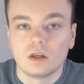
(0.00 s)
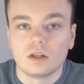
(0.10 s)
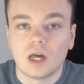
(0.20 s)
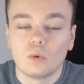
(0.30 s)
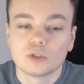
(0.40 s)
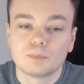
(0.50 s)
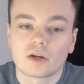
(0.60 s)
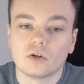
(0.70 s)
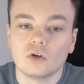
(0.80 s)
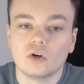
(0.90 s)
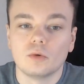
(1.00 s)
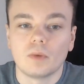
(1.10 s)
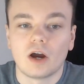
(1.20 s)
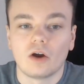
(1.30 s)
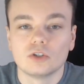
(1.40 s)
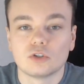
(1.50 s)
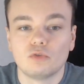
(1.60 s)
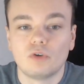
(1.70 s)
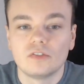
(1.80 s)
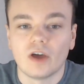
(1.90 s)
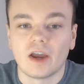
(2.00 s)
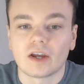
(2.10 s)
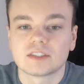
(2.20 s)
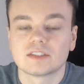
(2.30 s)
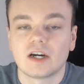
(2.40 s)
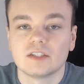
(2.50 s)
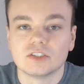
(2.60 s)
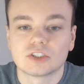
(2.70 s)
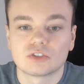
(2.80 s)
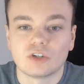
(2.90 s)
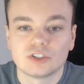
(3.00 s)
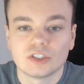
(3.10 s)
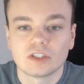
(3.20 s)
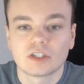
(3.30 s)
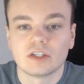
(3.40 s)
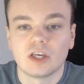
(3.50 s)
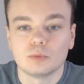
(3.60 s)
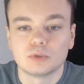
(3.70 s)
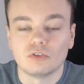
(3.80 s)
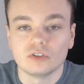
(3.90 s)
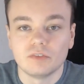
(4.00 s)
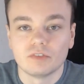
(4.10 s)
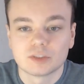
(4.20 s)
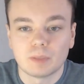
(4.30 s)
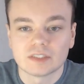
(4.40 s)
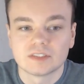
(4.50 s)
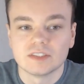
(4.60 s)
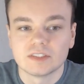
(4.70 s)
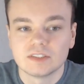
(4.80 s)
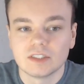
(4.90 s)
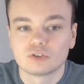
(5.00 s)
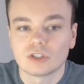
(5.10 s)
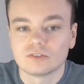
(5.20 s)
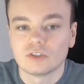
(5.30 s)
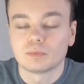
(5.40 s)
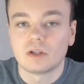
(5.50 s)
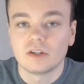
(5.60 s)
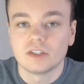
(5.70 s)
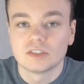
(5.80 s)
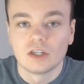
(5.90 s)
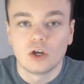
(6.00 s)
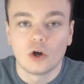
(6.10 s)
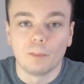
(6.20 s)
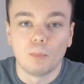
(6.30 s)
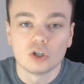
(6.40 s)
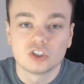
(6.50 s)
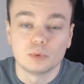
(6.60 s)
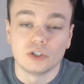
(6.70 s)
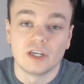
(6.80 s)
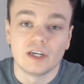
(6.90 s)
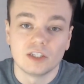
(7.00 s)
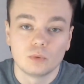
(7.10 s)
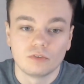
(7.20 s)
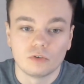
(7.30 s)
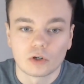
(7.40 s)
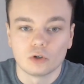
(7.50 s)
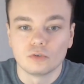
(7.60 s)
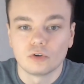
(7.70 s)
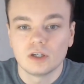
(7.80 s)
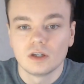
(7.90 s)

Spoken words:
Now I was back at home, I also read that exercise and stretching can help to relieve the spasticity of transverse myelitis and possibly aid with the recovery.